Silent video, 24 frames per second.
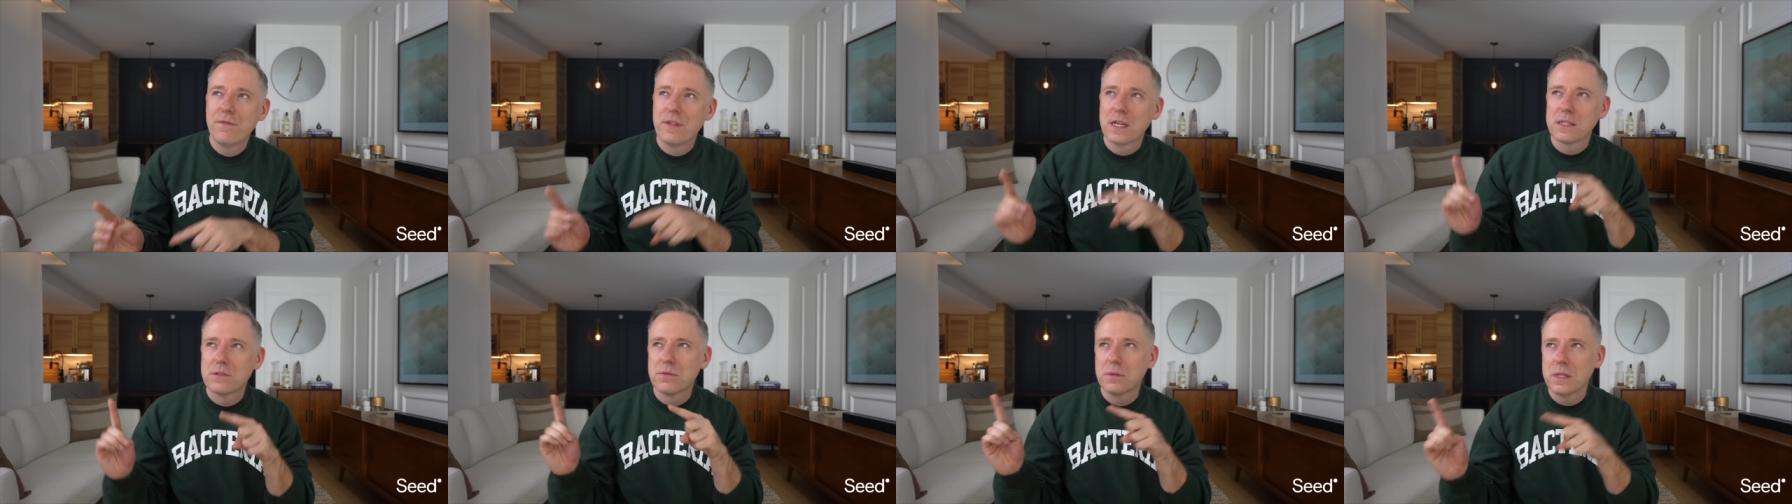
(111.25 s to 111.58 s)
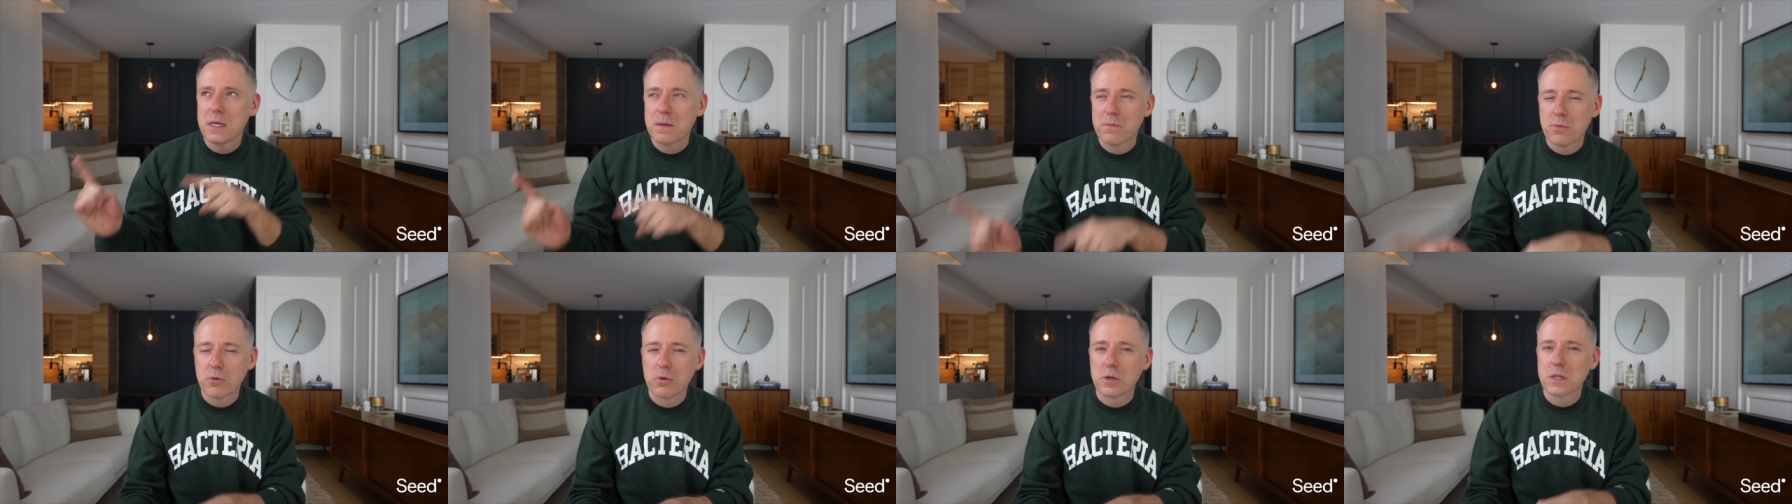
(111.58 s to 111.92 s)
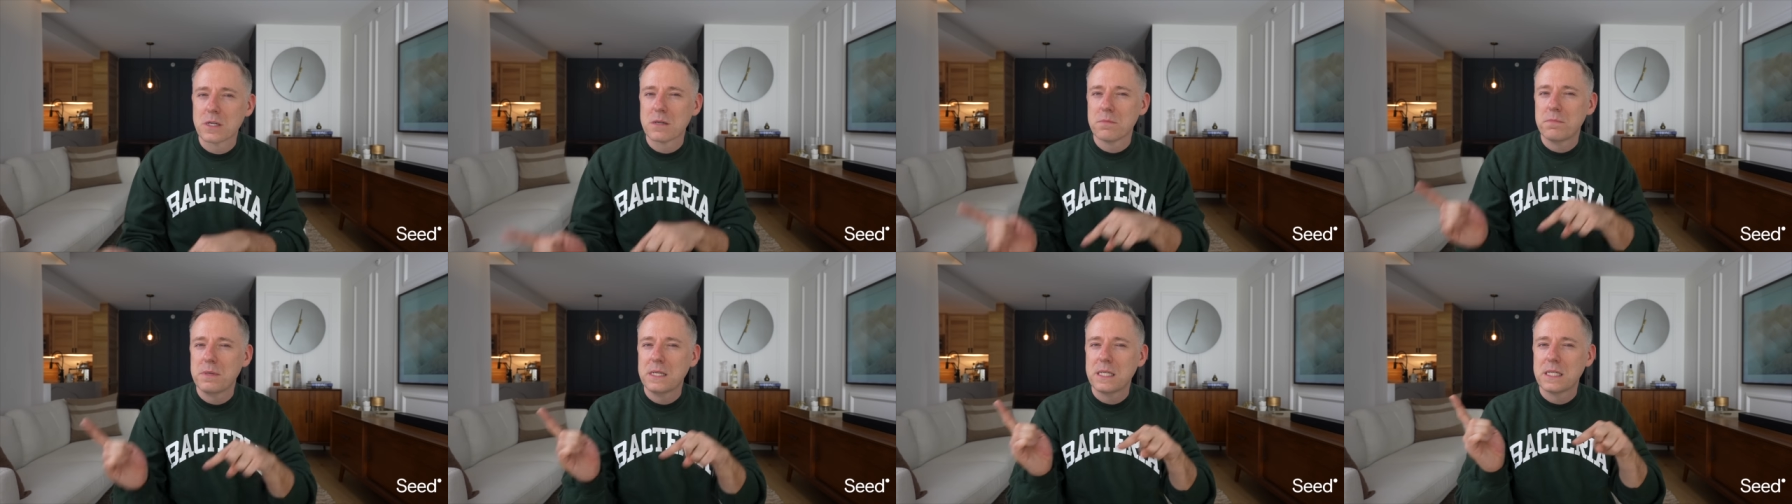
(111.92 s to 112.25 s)
That's really
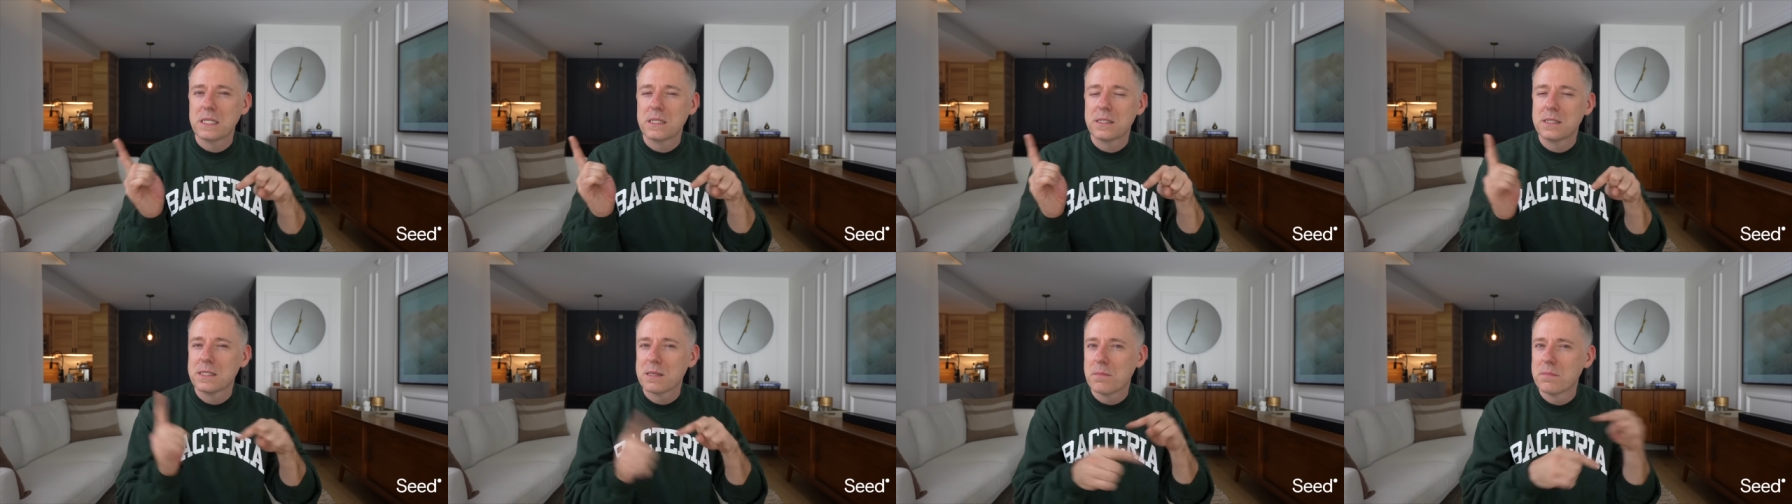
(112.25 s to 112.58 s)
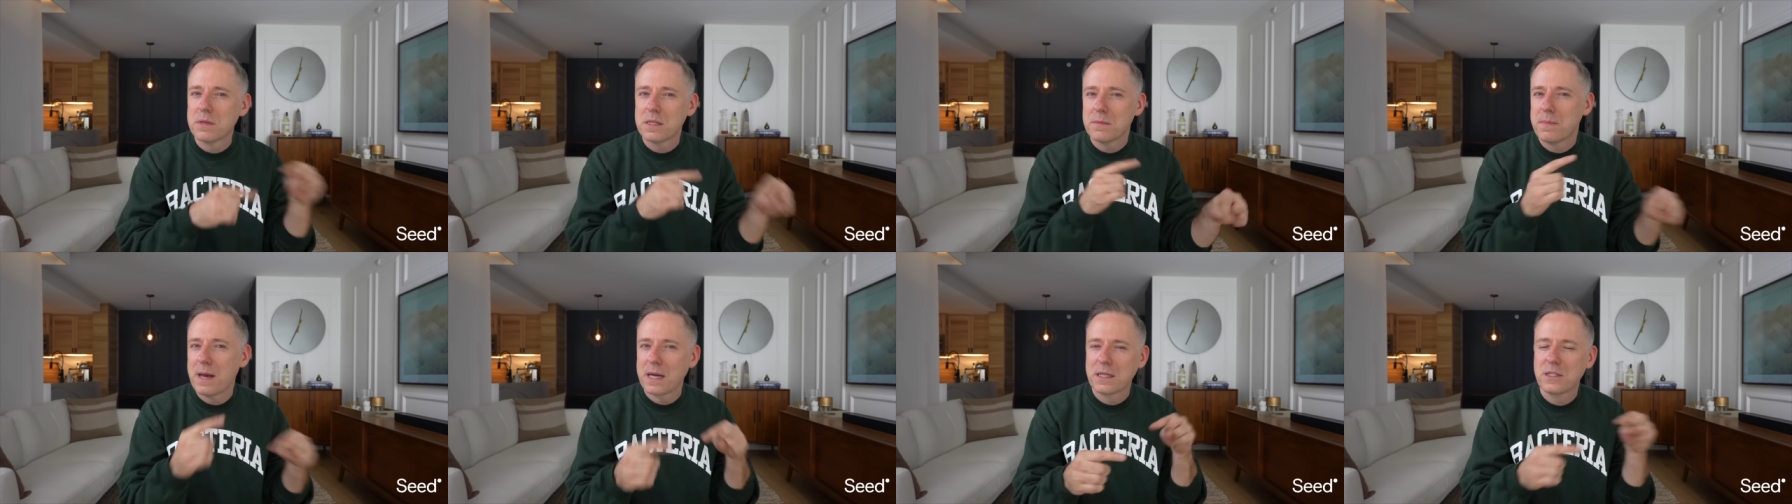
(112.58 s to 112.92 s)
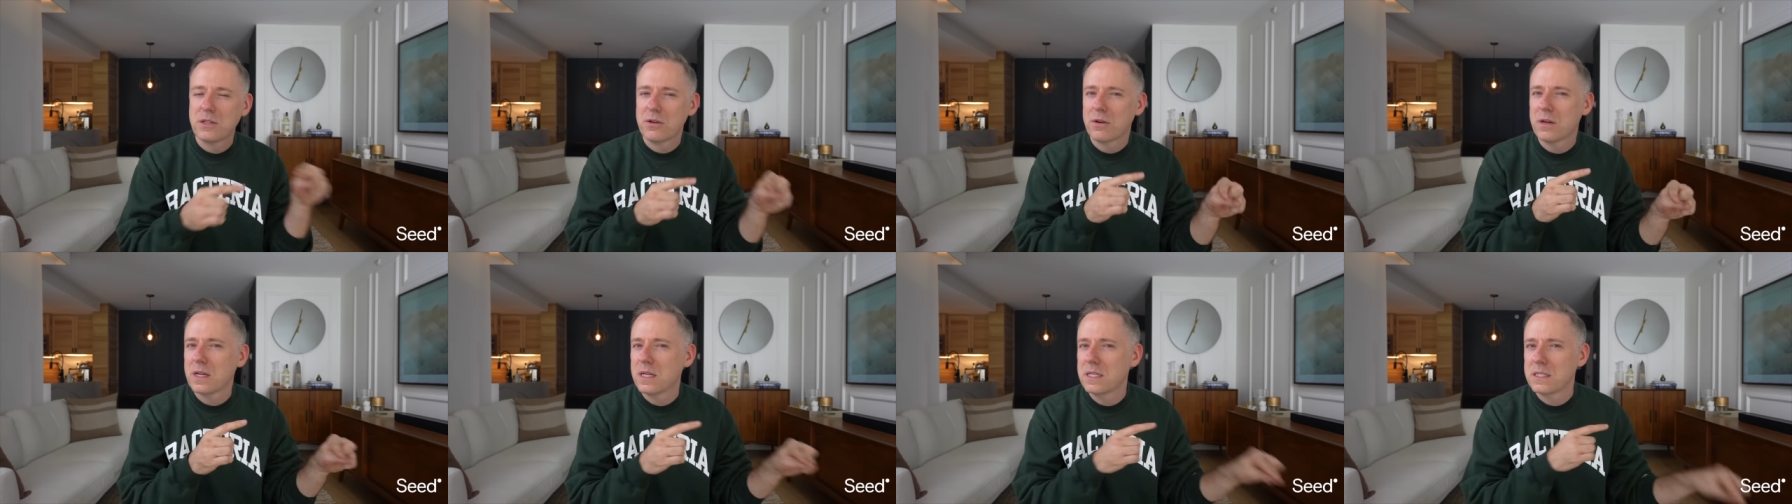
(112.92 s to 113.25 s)
important because some of the
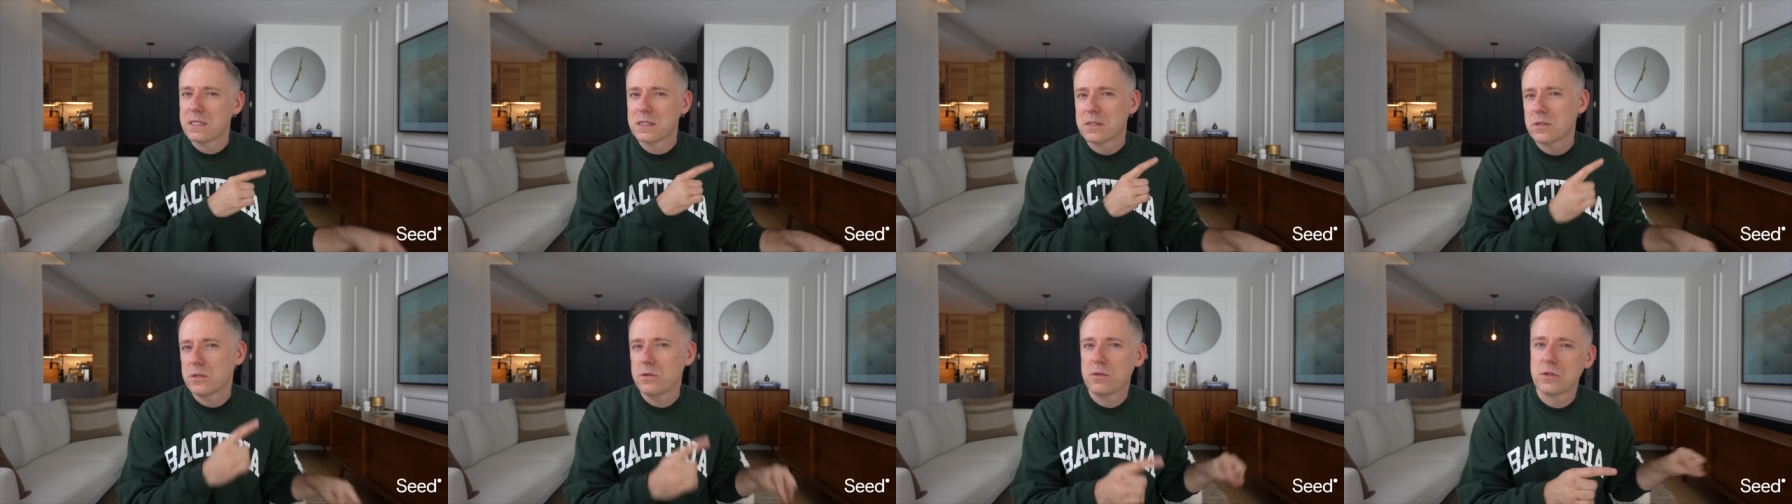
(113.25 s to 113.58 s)
bacteria doesn't